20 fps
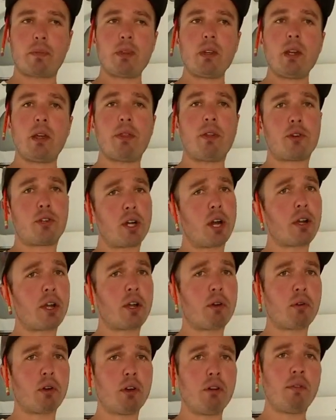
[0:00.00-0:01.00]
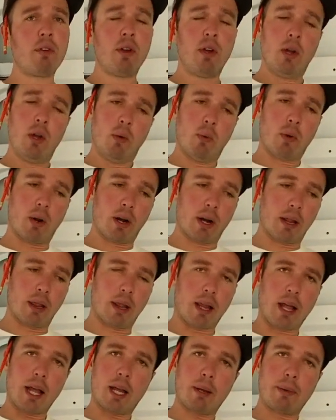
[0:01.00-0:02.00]
they're tongue and groove, we're going to
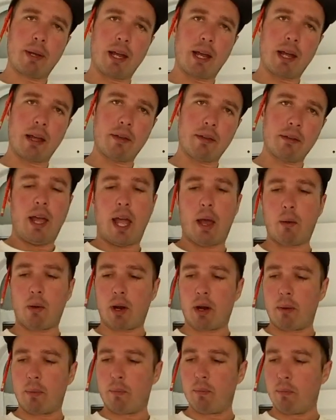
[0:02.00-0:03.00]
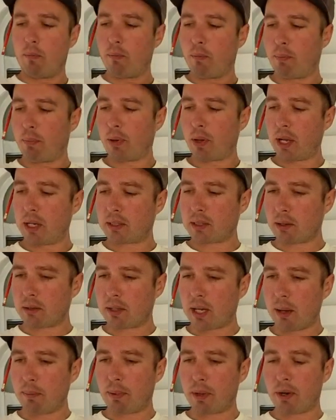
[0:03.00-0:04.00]
lock them together, and we're going to place our
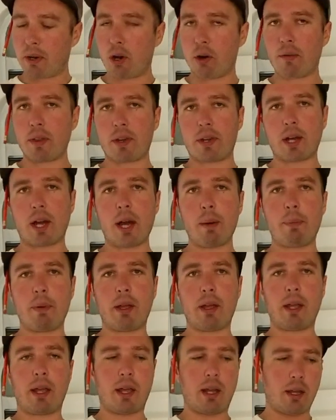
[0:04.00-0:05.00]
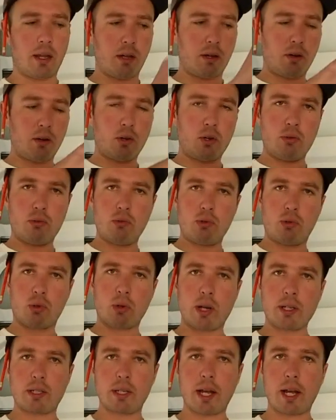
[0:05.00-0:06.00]
template over the top and
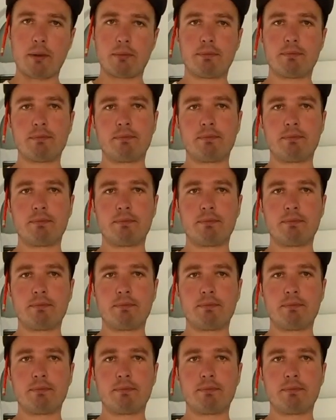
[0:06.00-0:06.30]
trace it out.